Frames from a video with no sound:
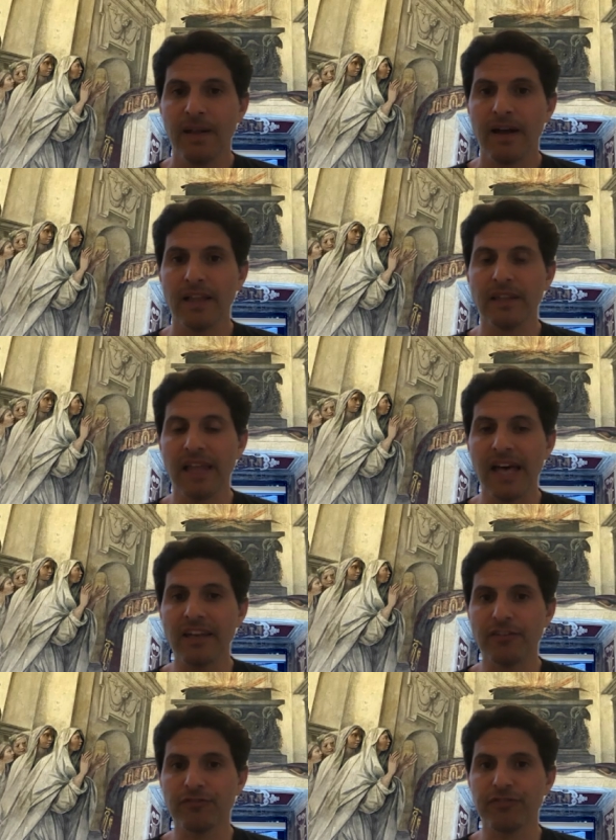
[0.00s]
a lot
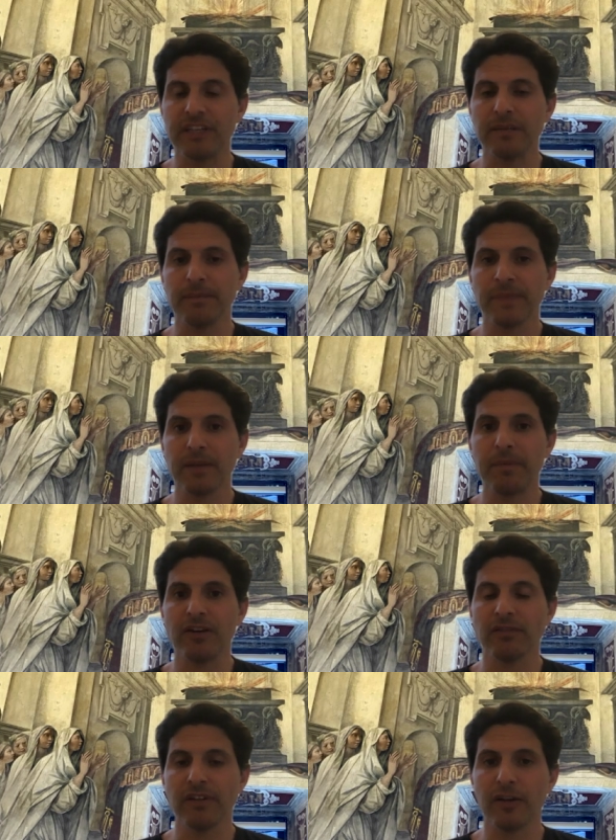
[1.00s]
of freedom
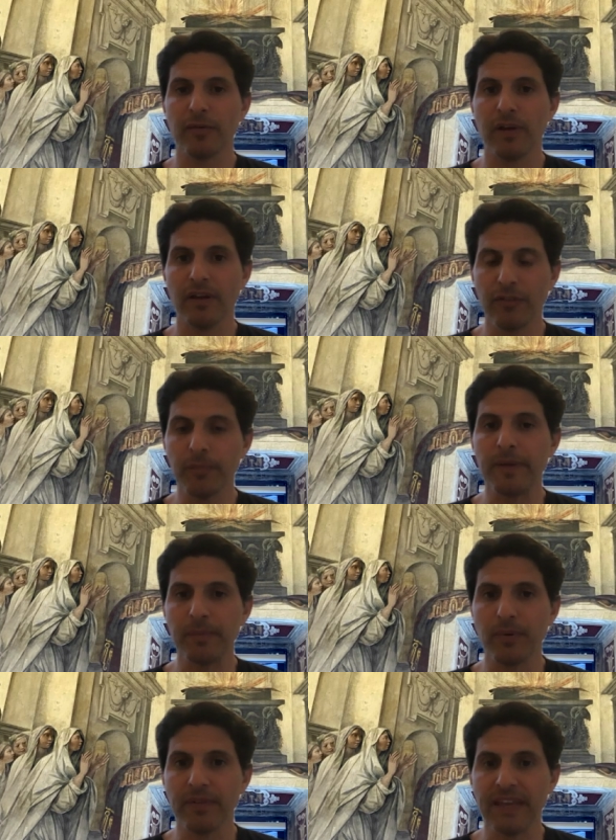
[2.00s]
compared to a lot of other
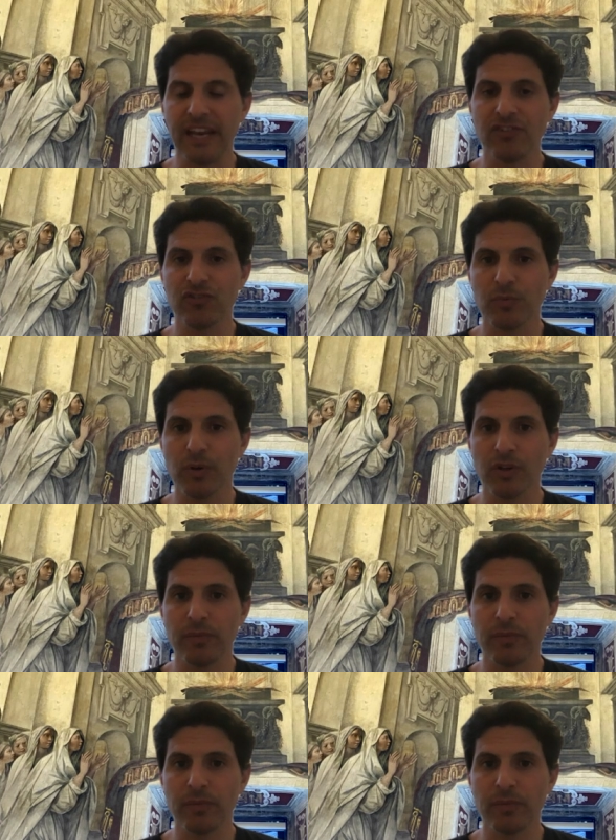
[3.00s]
people in the ancient world.